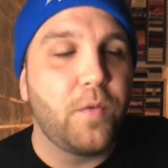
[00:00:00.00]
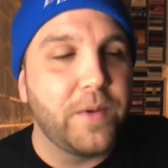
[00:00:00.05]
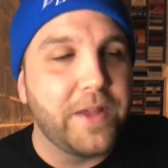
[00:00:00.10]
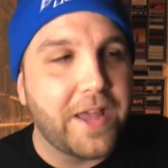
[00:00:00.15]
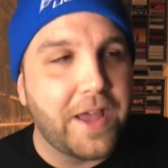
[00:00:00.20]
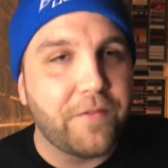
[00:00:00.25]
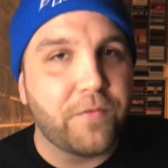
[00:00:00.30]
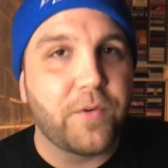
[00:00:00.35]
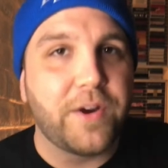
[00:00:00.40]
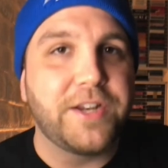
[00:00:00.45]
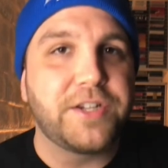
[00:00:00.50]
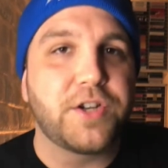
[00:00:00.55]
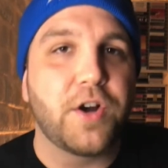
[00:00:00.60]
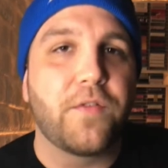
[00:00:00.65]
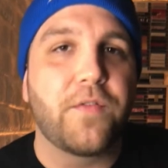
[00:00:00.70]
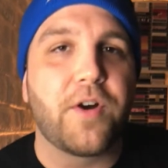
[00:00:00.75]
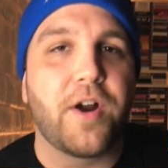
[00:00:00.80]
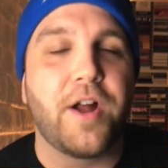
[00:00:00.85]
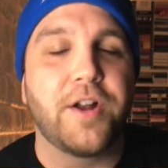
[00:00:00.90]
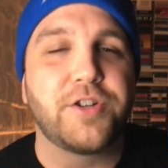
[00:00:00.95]
We have reached
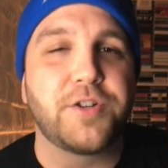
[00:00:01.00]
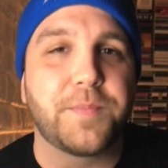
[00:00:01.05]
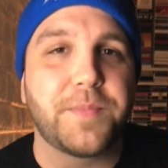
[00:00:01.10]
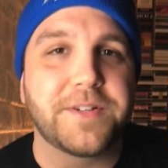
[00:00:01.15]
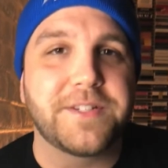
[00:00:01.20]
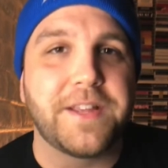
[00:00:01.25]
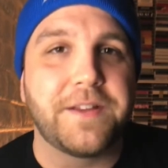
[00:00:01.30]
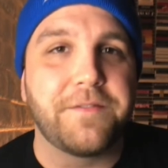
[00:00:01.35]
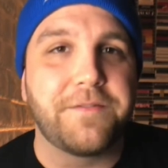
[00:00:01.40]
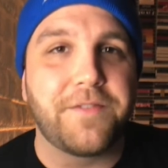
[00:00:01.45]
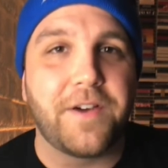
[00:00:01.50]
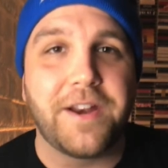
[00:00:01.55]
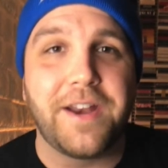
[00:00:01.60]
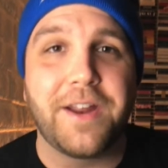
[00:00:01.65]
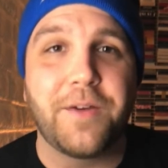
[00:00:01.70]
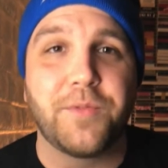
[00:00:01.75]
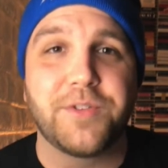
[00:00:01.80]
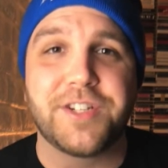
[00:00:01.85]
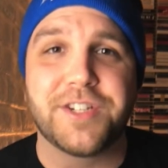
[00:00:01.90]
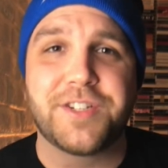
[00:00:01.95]
over 100%
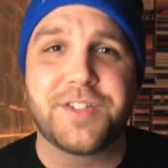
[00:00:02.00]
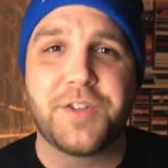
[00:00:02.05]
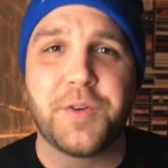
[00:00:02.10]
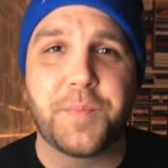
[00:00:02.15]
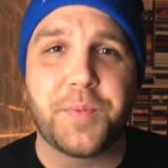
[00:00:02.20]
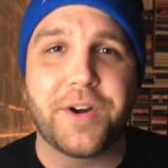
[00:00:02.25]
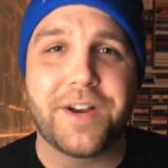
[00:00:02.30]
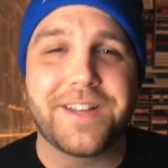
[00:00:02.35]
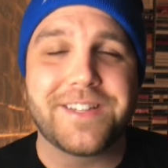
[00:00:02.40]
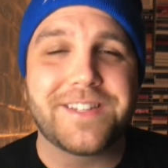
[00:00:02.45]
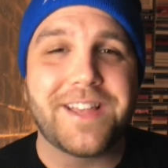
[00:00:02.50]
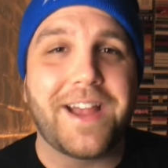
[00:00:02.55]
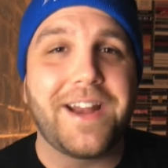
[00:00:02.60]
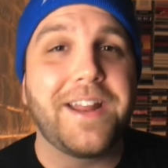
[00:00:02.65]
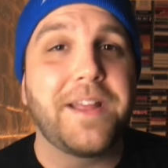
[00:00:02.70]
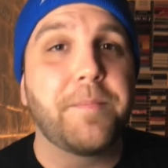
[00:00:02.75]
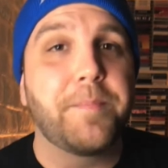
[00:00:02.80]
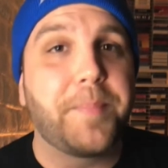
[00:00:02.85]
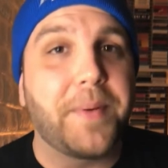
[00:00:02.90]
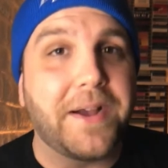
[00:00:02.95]
funding, which is super
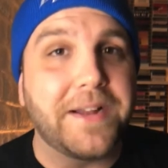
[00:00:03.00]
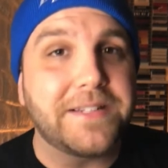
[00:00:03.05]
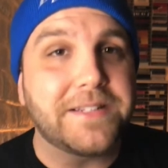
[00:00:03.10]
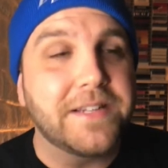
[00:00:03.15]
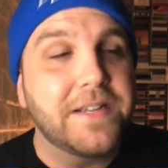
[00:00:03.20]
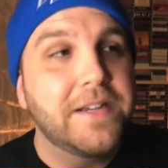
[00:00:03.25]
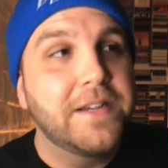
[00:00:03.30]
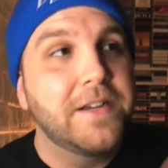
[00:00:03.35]
exciting, but